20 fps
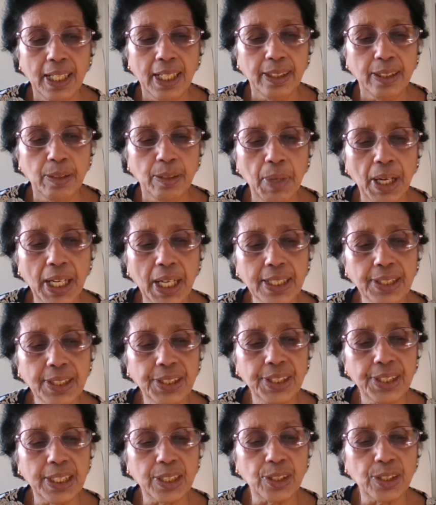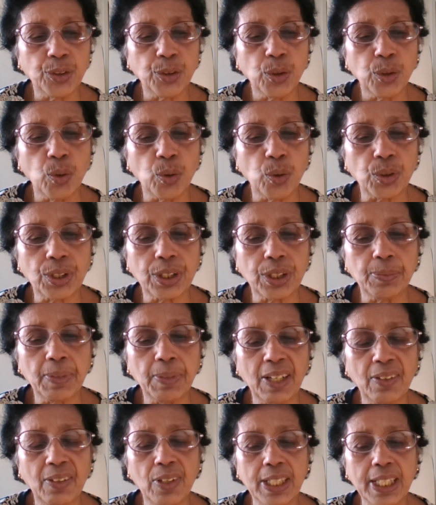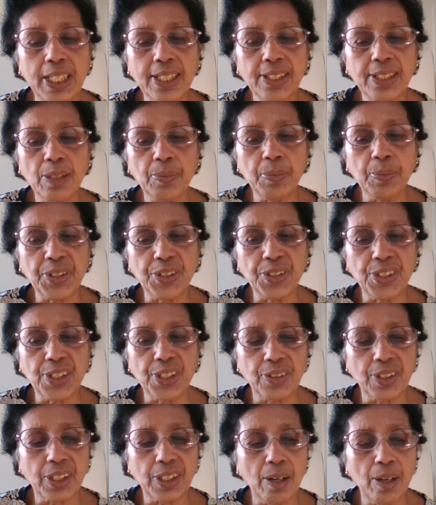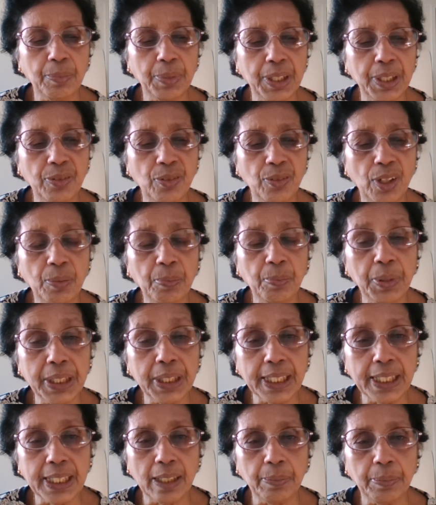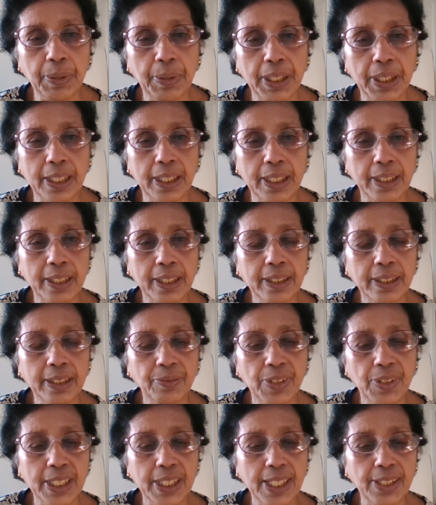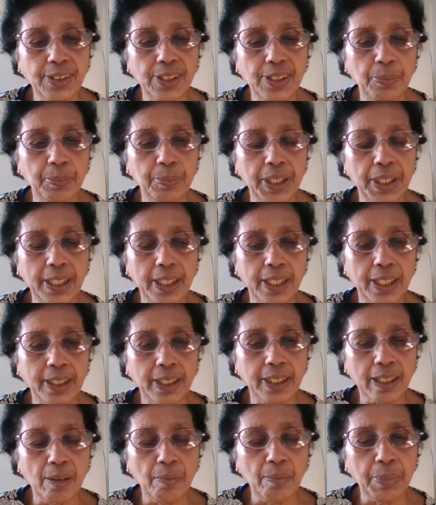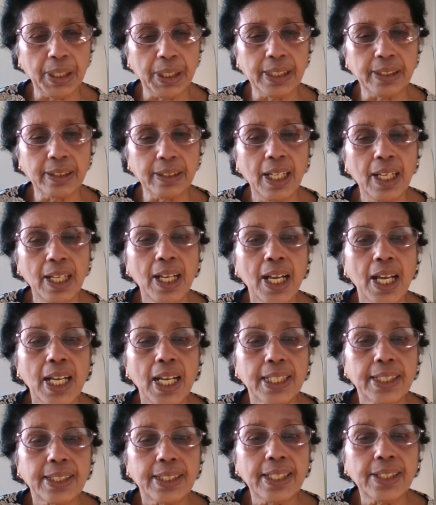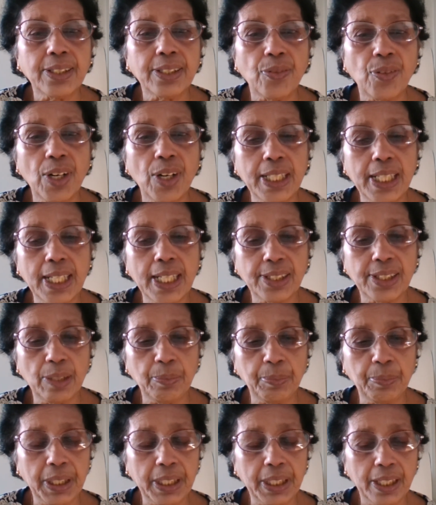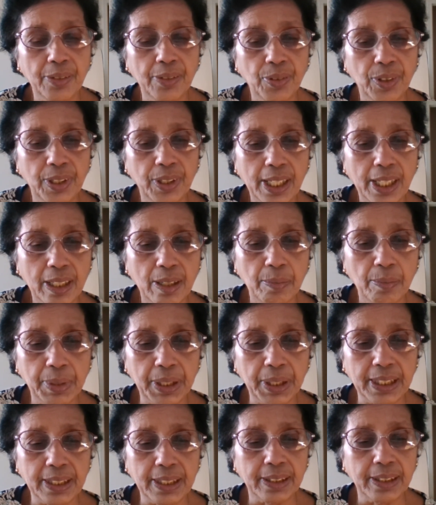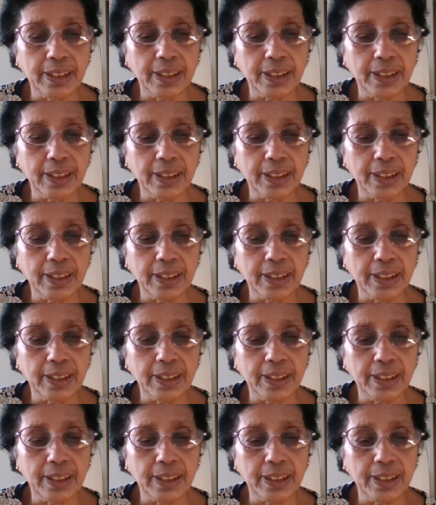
The balance sheet shows the financial position of the company for a particular period, the financial period. The company sets a financial period for their companies.